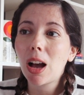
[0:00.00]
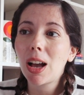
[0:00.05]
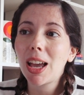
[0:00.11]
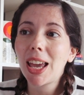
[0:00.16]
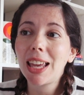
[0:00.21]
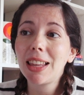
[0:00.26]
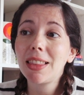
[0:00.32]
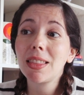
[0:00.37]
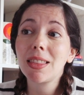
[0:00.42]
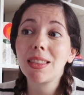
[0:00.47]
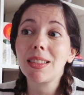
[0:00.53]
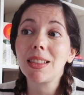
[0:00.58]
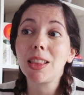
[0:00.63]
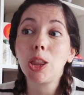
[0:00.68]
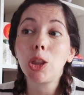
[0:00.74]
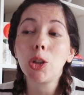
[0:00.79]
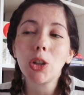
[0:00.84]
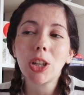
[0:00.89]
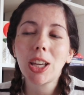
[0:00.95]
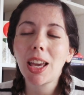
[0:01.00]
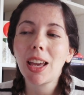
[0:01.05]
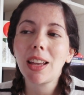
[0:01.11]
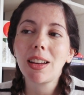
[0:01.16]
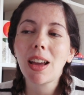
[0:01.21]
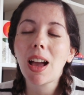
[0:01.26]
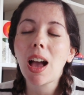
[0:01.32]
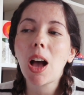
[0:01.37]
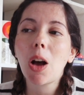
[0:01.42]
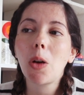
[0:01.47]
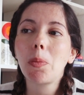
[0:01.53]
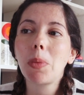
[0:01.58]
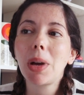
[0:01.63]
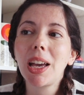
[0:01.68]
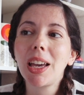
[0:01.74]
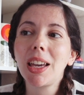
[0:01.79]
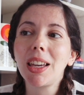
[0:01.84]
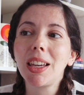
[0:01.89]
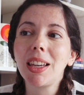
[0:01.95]
and look at how
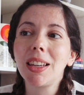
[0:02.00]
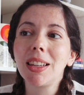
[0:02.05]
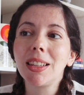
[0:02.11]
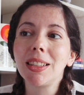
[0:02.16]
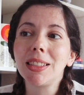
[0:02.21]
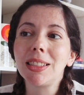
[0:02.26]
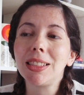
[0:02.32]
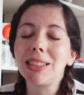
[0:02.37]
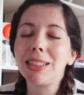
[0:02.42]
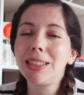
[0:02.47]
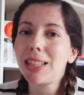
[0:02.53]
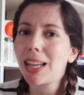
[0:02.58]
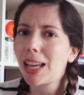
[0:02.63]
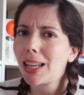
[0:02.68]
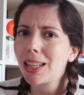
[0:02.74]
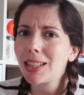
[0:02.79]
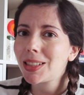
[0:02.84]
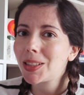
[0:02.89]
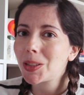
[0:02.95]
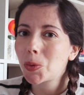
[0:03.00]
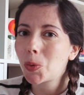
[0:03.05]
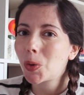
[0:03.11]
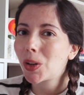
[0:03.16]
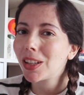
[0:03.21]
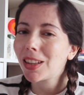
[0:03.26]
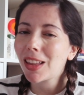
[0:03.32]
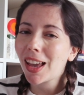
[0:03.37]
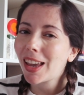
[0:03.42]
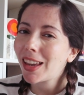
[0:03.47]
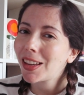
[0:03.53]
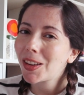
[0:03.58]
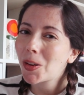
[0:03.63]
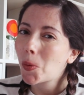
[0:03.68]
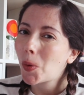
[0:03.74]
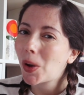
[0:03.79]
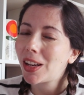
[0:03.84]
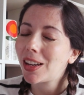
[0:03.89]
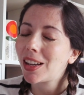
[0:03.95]
my days were like
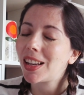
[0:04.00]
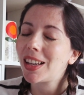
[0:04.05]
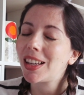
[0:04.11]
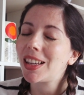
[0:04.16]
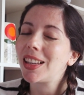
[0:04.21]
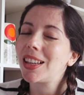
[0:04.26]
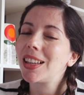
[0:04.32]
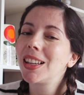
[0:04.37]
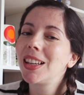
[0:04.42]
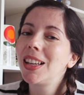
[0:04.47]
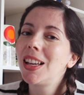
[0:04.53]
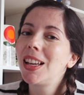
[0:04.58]
when I